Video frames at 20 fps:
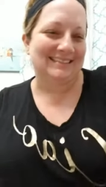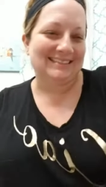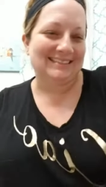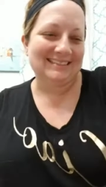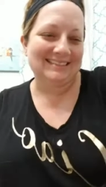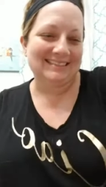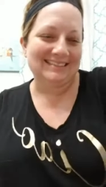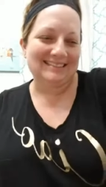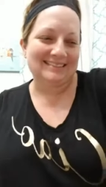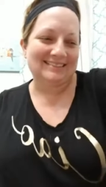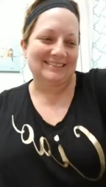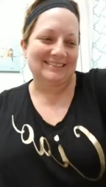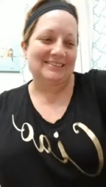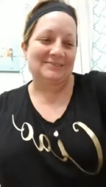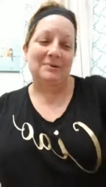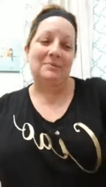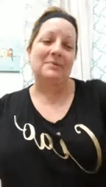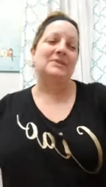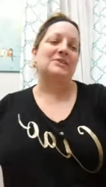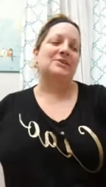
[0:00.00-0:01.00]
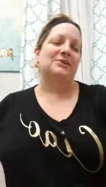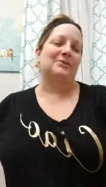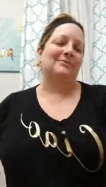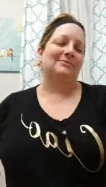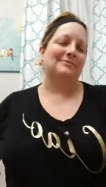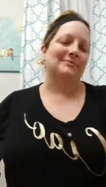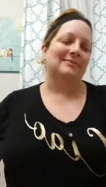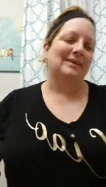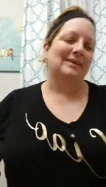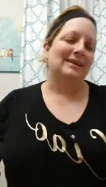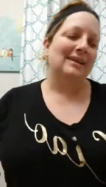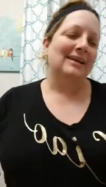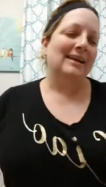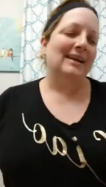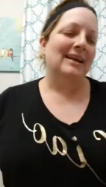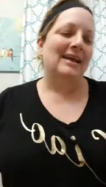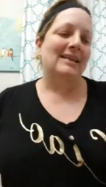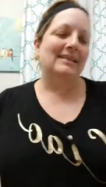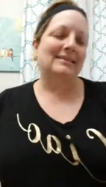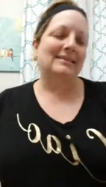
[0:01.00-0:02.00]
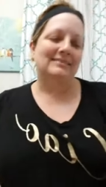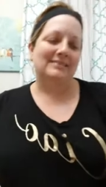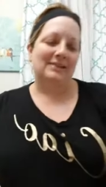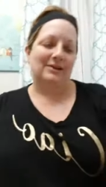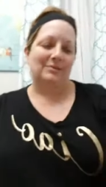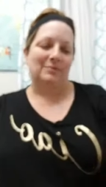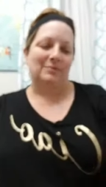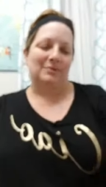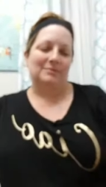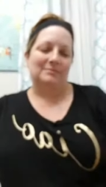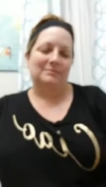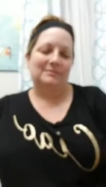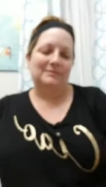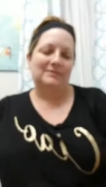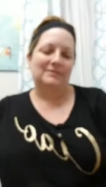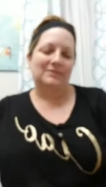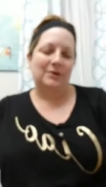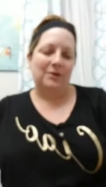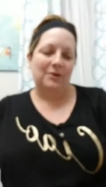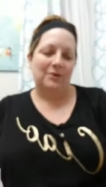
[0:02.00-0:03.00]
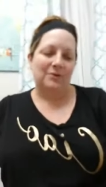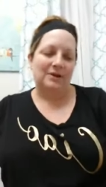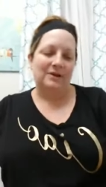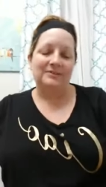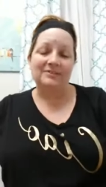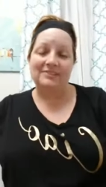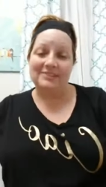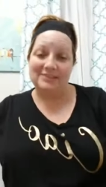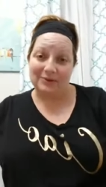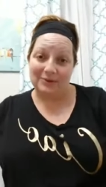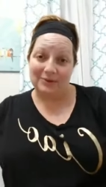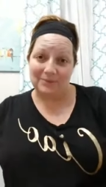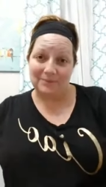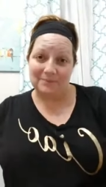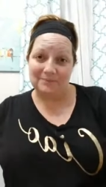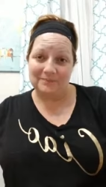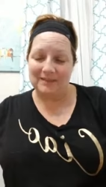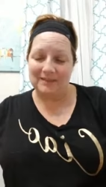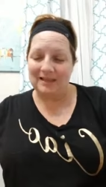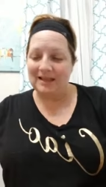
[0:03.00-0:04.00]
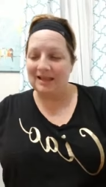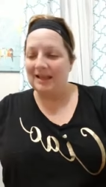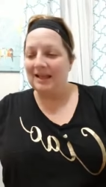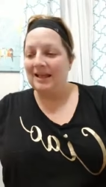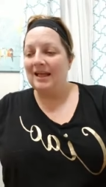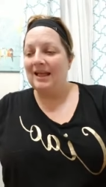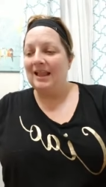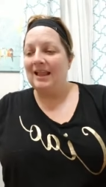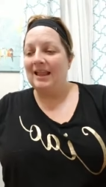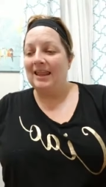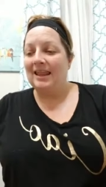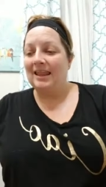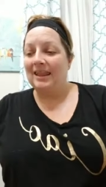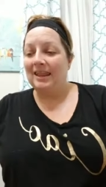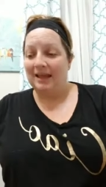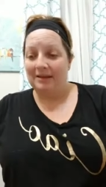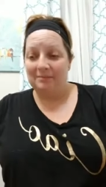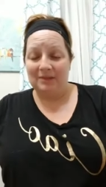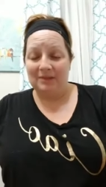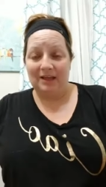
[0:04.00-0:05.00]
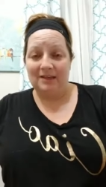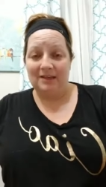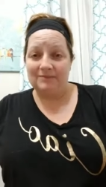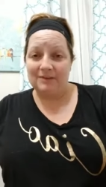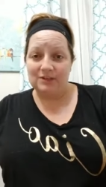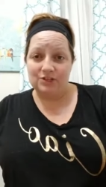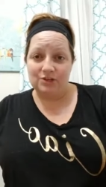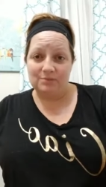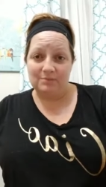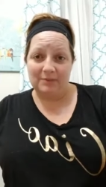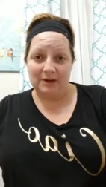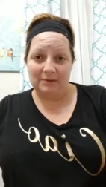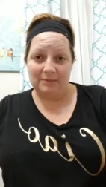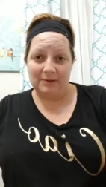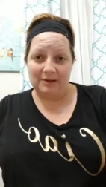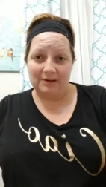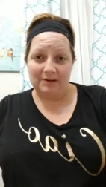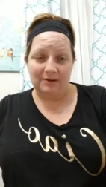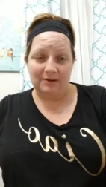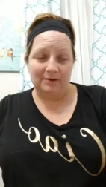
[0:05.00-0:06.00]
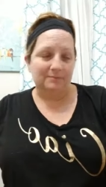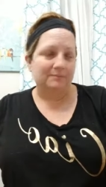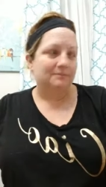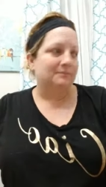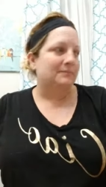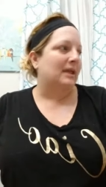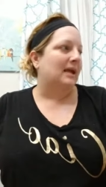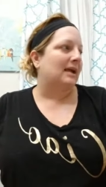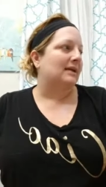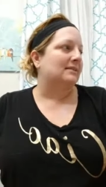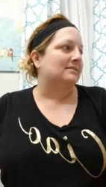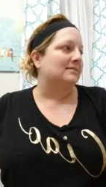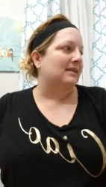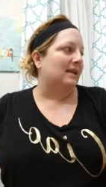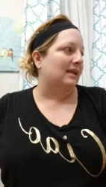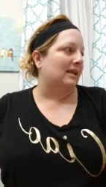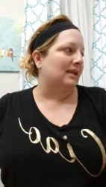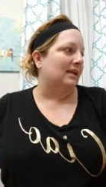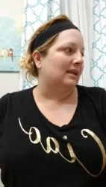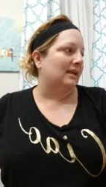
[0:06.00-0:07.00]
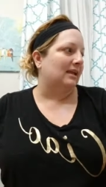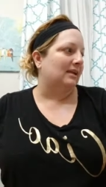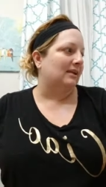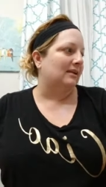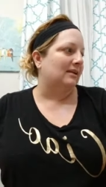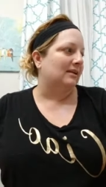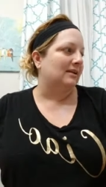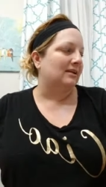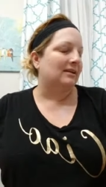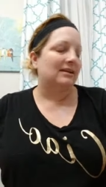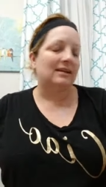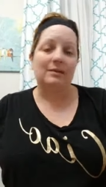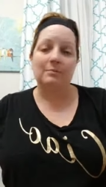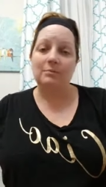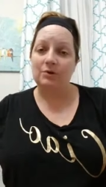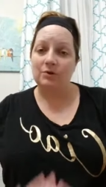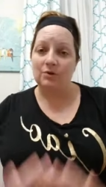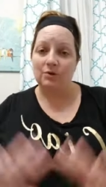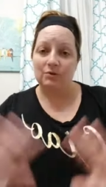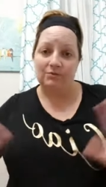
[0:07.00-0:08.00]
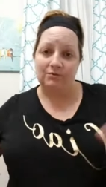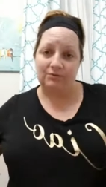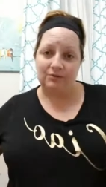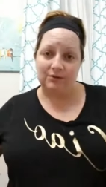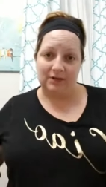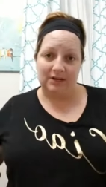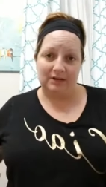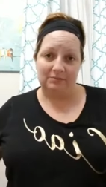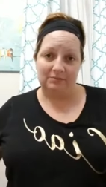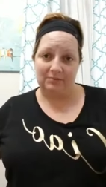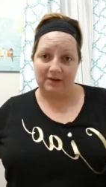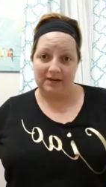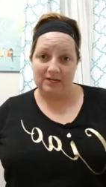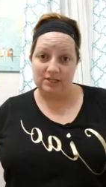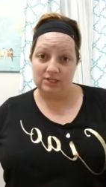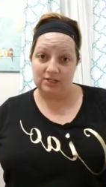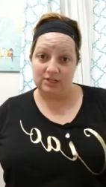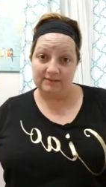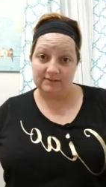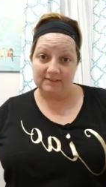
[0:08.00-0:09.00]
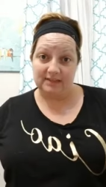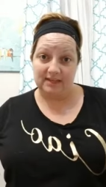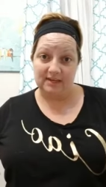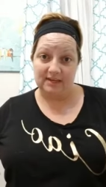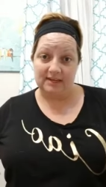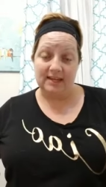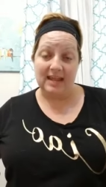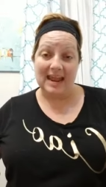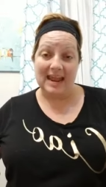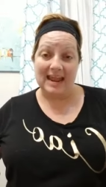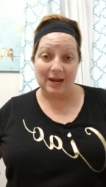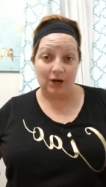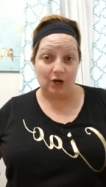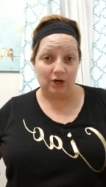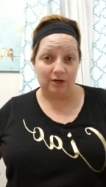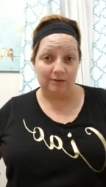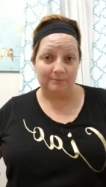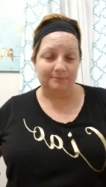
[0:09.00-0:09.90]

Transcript: That's what we do. And it's terrible. So here's the deal. LimeLife, as you may or may not know, has a chemical-free range of skincare.